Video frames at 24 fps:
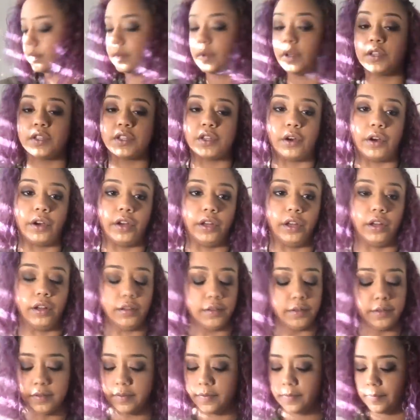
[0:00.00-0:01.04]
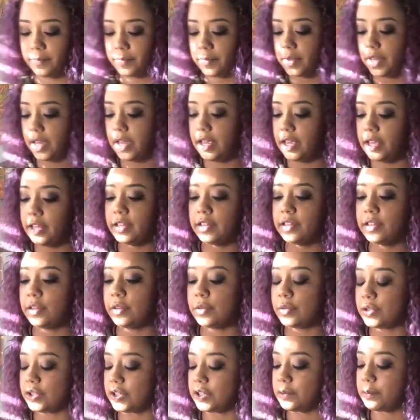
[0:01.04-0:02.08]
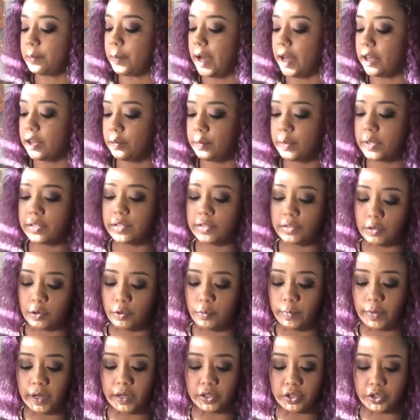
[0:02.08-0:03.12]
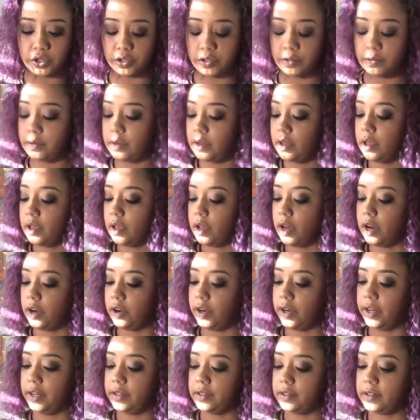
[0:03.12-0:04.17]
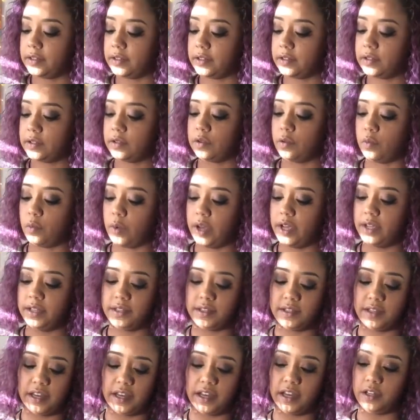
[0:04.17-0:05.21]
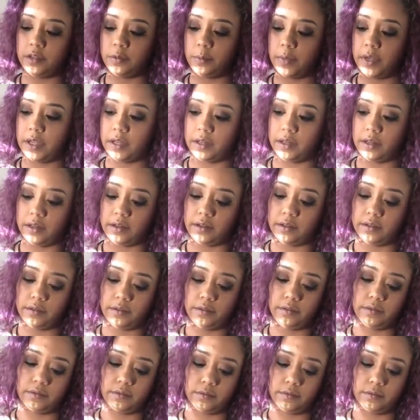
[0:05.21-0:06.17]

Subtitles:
Sorry, y'all. Those shits bother me so much. All right. So why is this Hanged Man here?